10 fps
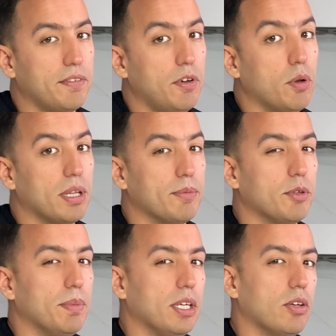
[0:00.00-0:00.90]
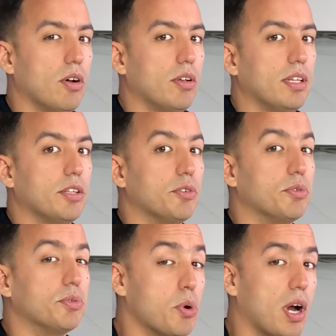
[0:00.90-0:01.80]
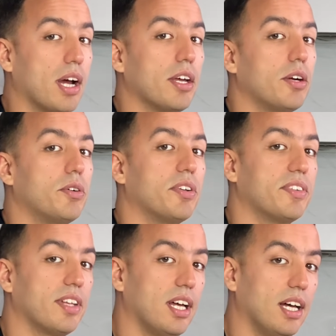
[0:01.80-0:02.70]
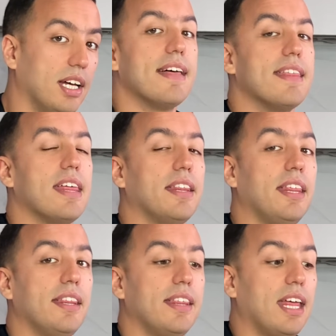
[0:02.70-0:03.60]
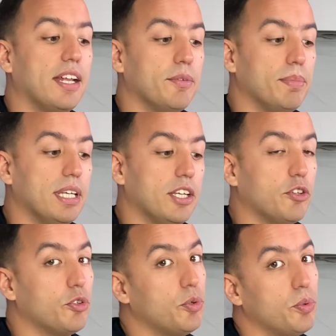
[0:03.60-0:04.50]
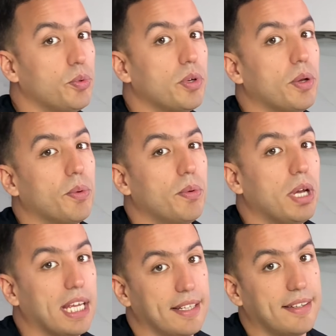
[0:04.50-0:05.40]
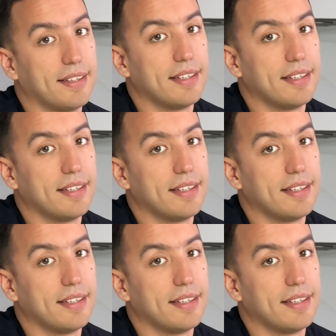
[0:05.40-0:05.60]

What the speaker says: for them to be on the drier side than being too wet.